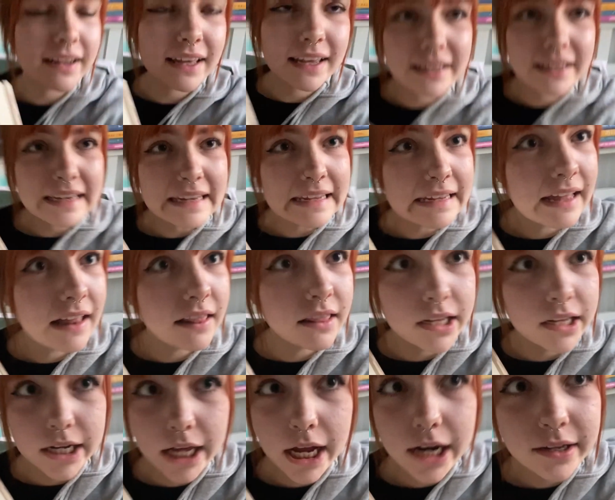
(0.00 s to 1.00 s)
and yelling
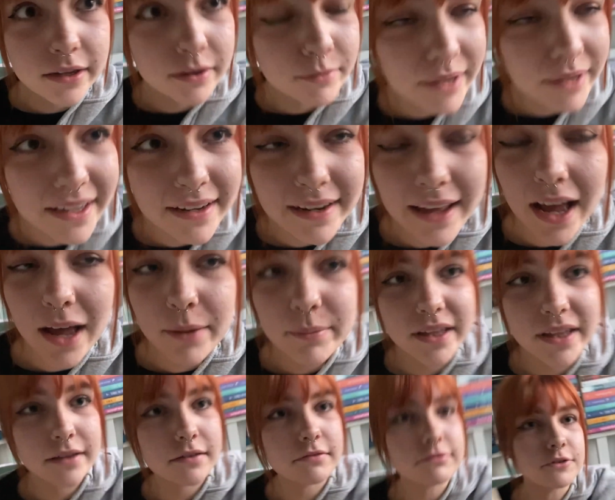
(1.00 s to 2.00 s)
at him, and I'm
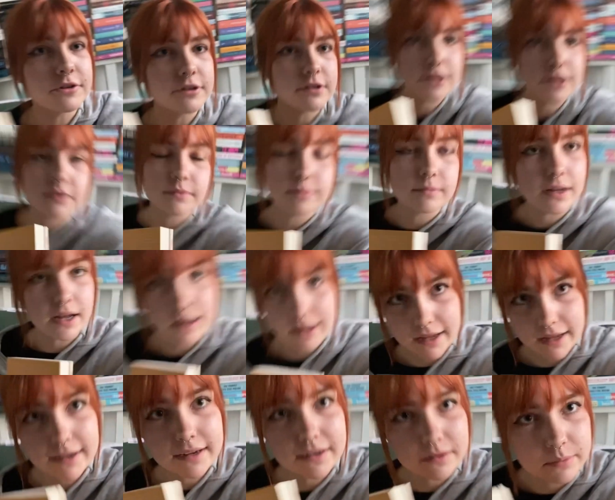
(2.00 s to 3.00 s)
here for it. I
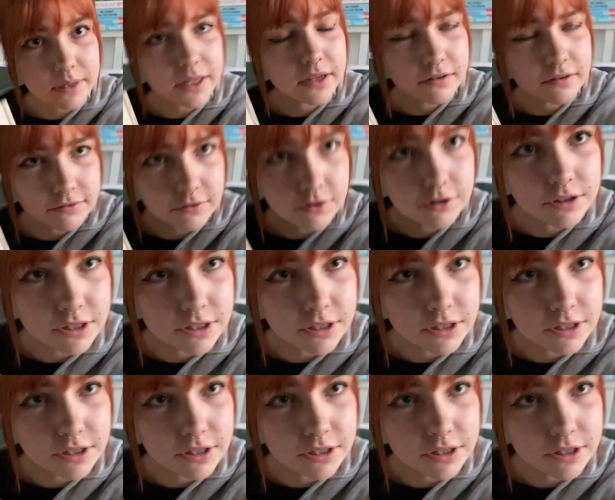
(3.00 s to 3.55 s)
am here for